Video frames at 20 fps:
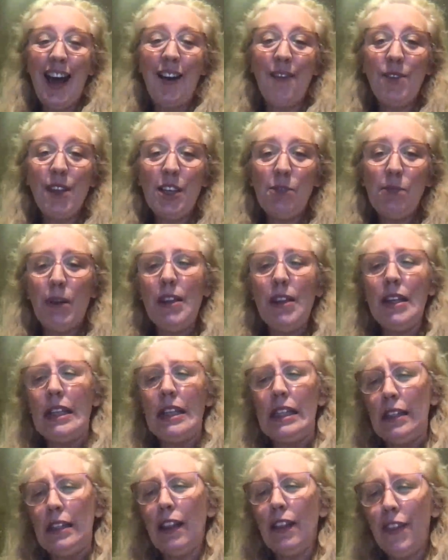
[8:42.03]
There's been this
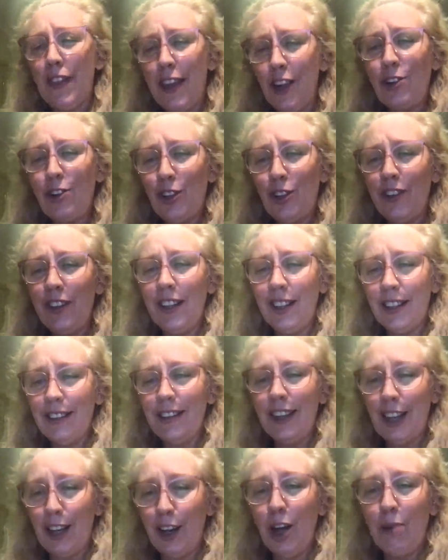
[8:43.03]
little thing called
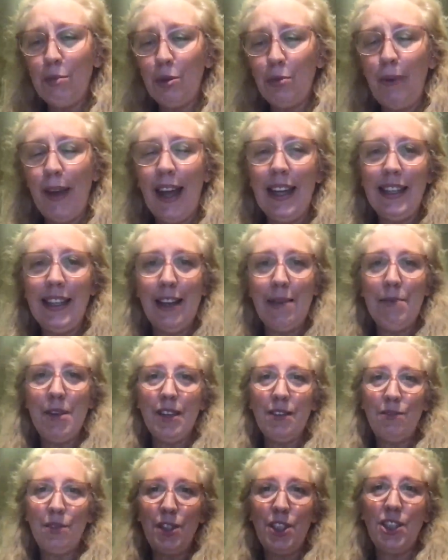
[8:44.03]
the global
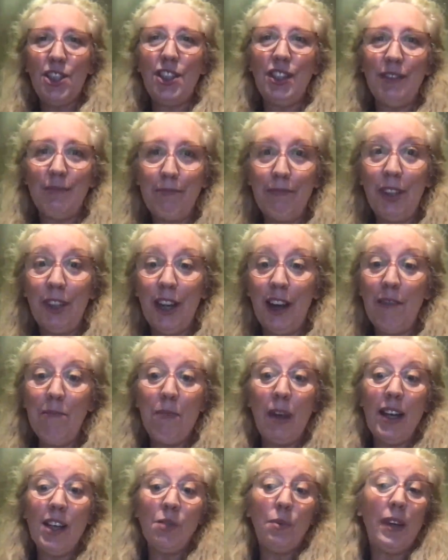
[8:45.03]
pandemic, which
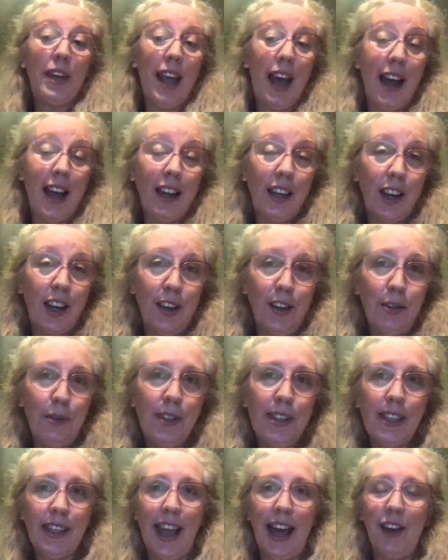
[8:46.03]
means we can't go to a
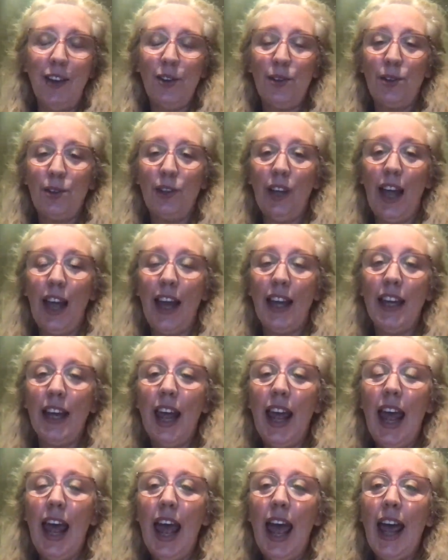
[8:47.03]
Scout Hall,
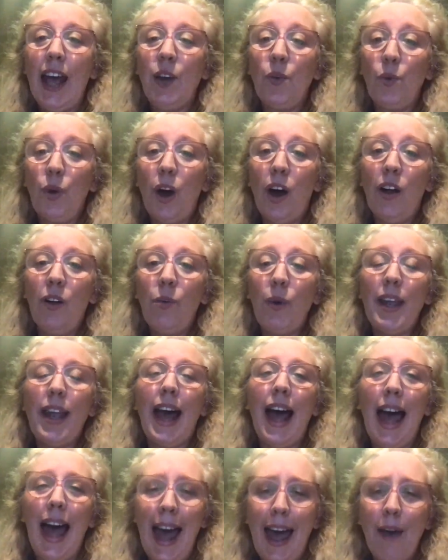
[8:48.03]
and while we
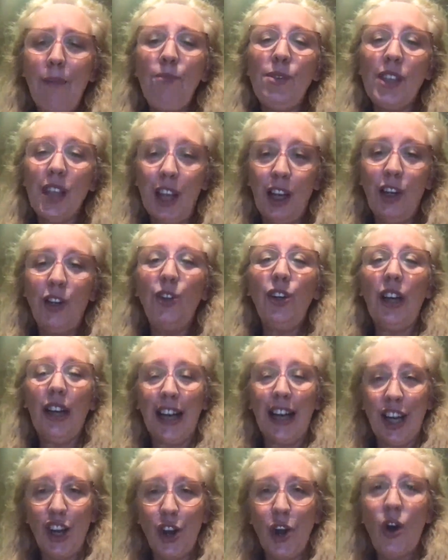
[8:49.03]
are
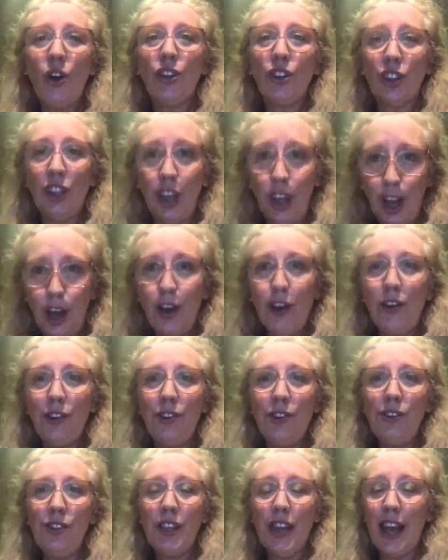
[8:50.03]
absolutely not
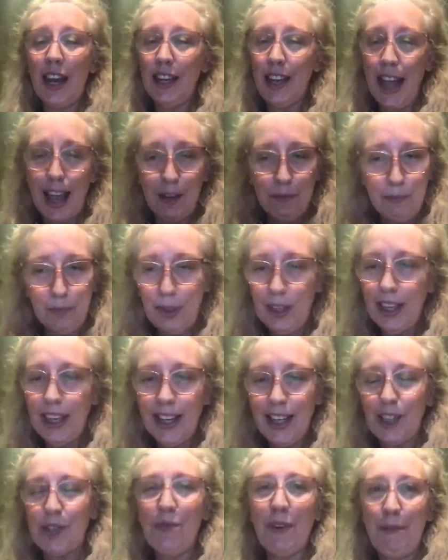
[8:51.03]
closed, and
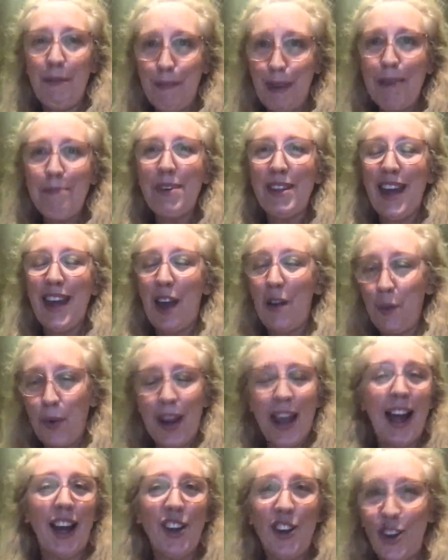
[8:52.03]
please remember that we
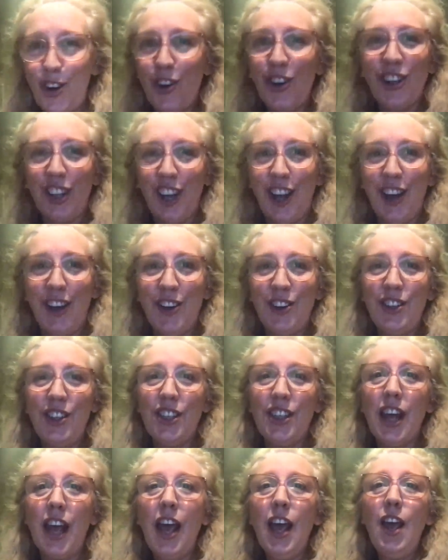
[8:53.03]
are not
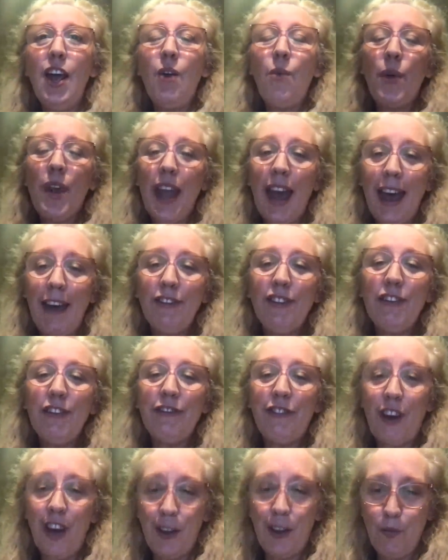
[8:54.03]
closed, we have to
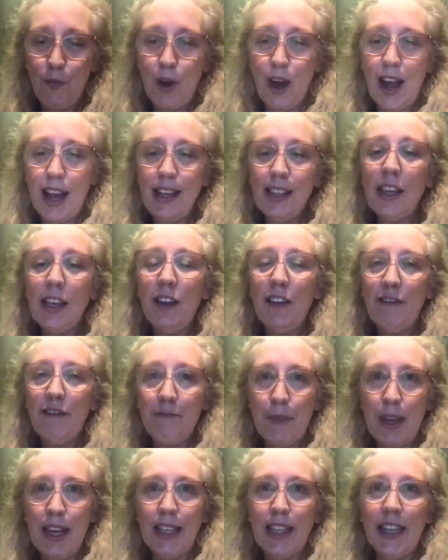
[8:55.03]
find ways of
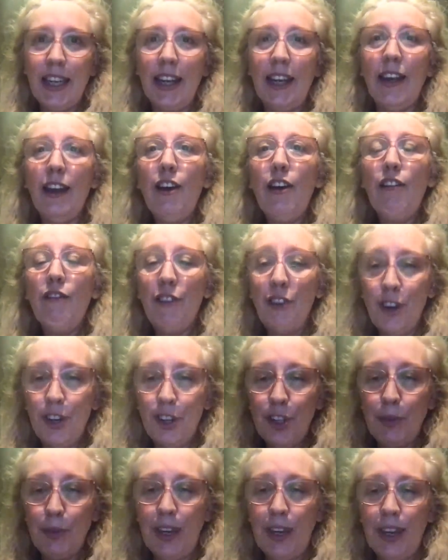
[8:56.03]
meeting
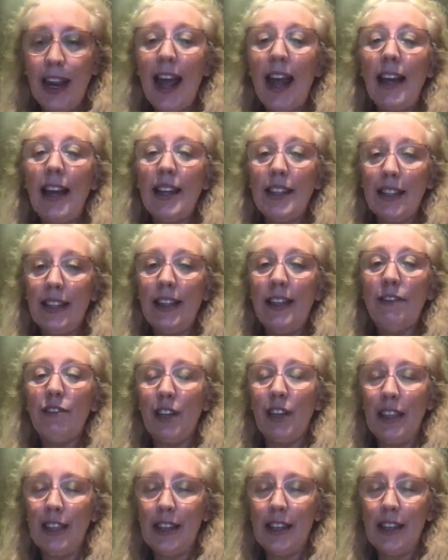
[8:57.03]
virtually and
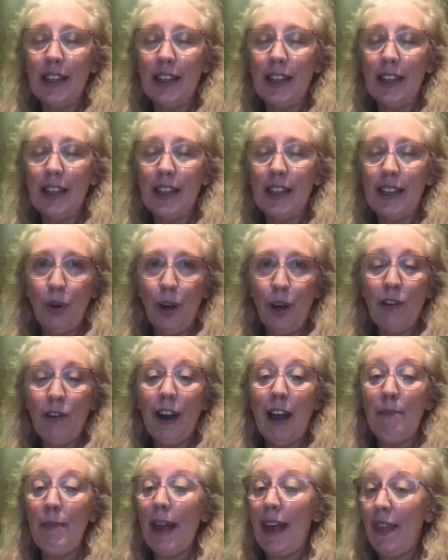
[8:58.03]
delivering the scouting
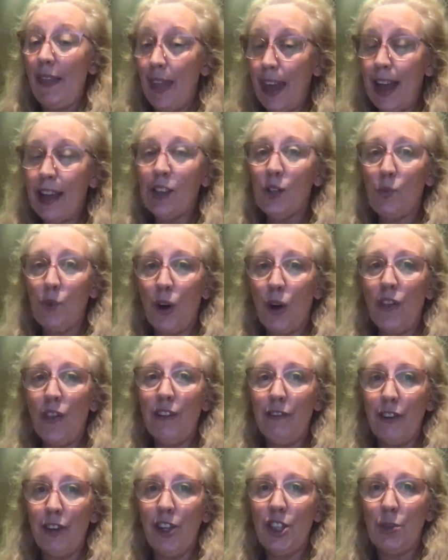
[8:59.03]
program, and that's what the
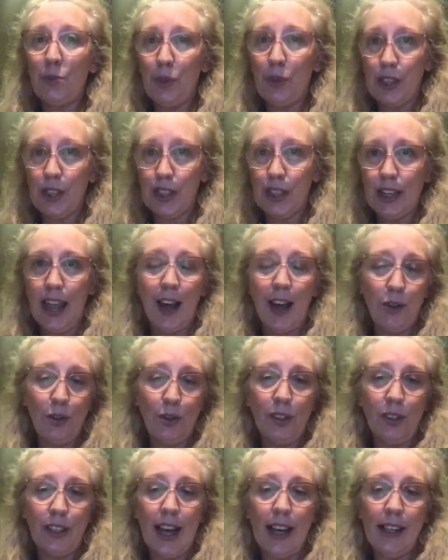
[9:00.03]
virtual Scout Hall
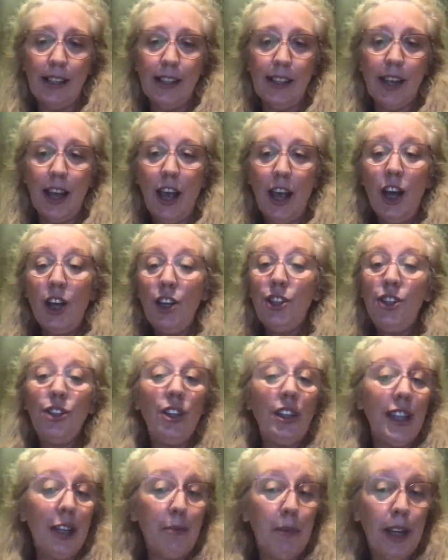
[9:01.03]
does. Too
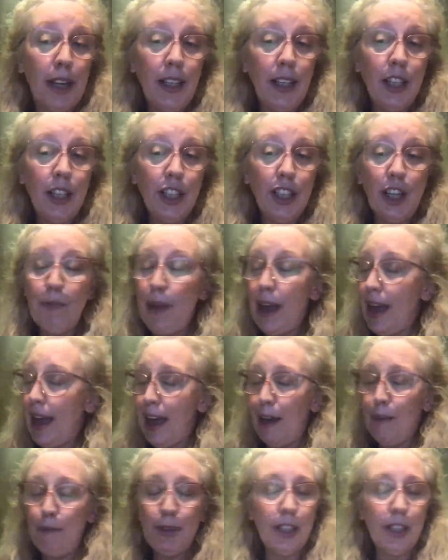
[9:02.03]
Deep Leadership
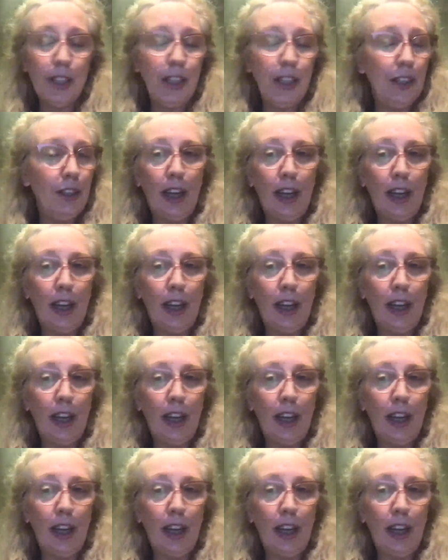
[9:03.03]
absolutely